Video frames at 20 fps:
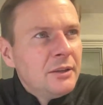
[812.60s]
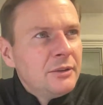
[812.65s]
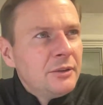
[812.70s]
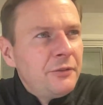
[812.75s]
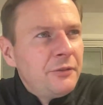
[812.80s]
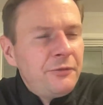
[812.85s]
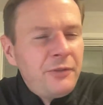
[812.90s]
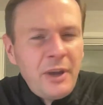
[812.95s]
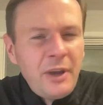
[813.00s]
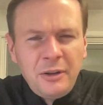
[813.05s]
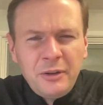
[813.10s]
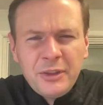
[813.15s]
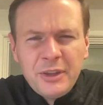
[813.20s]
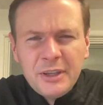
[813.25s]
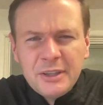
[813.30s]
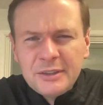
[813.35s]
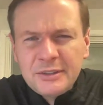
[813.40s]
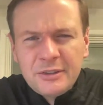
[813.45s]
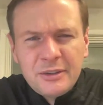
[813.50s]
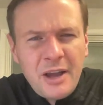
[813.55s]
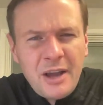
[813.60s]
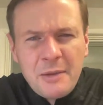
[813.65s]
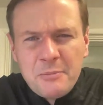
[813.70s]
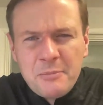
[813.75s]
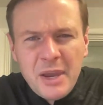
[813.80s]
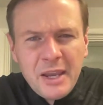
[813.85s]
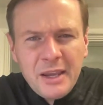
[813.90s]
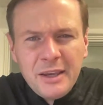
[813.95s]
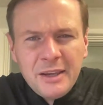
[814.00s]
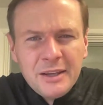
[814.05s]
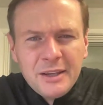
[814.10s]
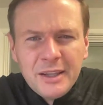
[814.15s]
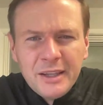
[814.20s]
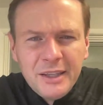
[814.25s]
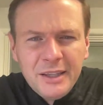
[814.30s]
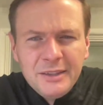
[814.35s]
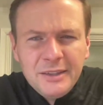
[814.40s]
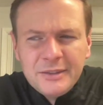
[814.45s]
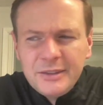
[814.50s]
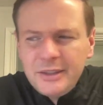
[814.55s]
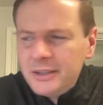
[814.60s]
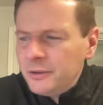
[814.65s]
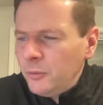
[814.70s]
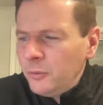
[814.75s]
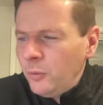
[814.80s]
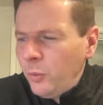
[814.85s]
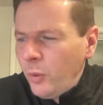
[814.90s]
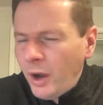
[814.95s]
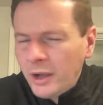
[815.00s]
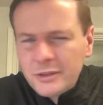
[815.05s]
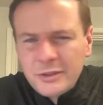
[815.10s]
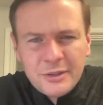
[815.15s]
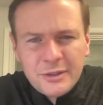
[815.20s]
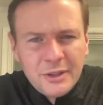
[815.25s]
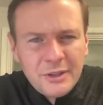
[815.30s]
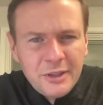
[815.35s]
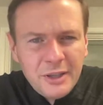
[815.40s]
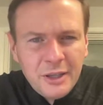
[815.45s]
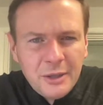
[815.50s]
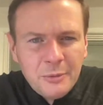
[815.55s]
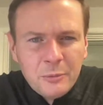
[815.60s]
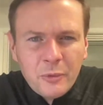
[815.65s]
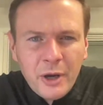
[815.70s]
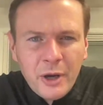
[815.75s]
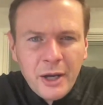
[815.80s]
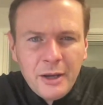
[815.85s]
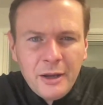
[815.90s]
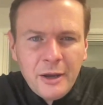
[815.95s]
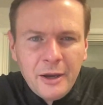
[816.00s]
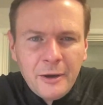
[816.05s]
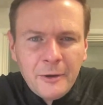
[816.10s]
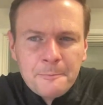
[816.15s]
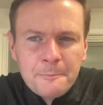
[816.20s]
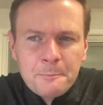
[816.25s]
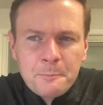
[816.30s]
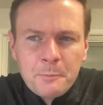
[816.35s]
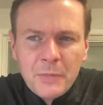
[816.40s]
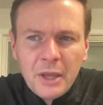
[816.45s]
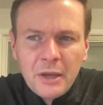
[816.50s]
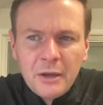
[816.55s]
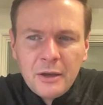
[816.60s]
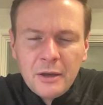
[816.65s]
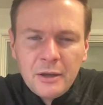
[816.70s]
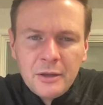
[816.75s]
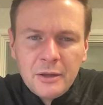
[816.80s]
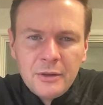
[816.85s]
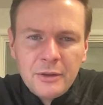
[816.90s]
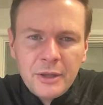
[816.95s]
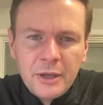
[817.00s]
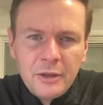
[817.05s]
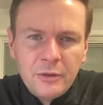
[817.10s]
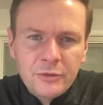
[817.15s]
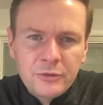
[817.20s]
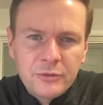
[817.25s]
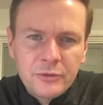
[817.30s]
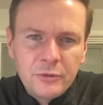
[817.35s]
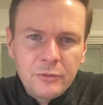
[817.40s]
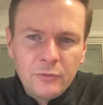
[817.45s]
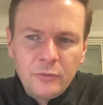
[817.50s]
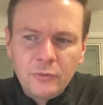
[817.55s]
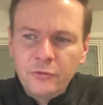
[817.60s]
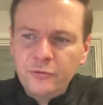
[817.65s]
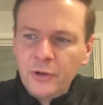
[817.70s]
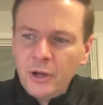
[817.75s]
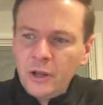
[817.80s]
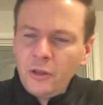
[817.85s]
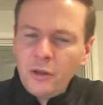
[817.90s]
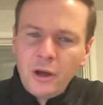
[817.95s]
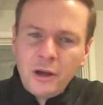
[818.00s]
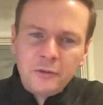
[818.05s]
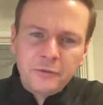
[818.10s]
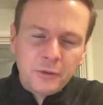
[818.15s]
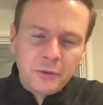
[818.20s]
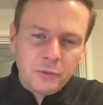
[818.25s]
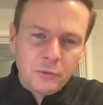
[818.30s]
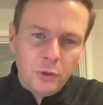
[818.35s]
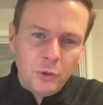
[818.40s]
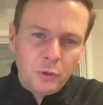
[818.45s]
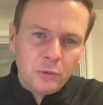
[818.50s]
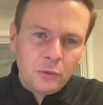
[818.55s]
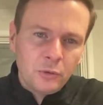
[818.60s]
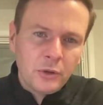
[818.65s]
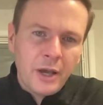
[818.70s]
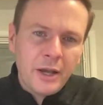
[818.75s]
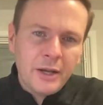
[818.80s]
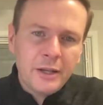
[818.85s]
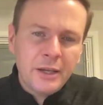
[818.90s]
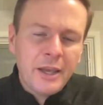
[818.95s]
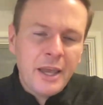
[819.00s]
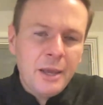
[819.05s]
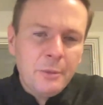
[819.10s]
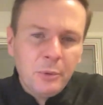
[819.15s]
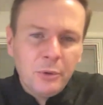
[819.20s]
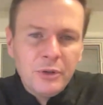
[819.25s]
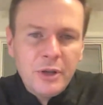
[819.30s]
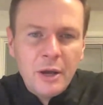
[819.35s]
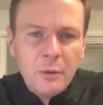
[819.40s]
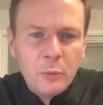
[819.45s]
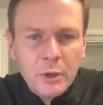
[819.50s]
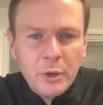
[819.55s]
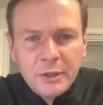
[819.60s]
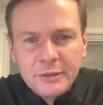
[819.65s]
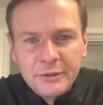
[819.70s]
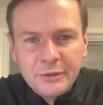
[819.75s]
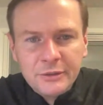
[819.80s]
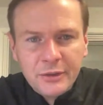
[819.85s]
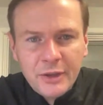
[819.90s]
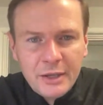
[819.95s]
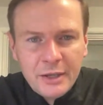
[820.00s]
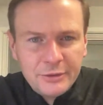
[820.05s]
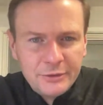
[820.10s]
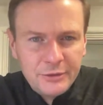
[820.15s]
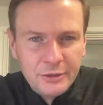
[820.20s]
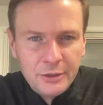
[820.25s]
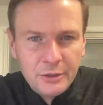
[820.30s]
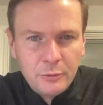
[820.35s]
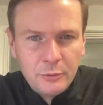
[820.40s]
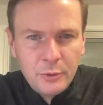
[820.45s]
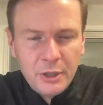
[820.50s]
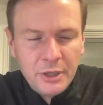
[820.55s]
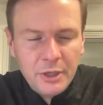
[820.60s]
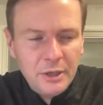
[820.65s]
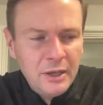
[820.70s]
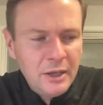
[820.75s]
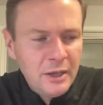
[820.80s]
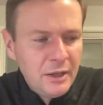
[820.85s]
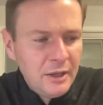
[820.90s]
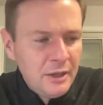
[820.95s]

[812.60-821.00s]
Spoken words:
the final thing is they're not making it easy to watch the team right now. They lost the local kind of cable networks this last year when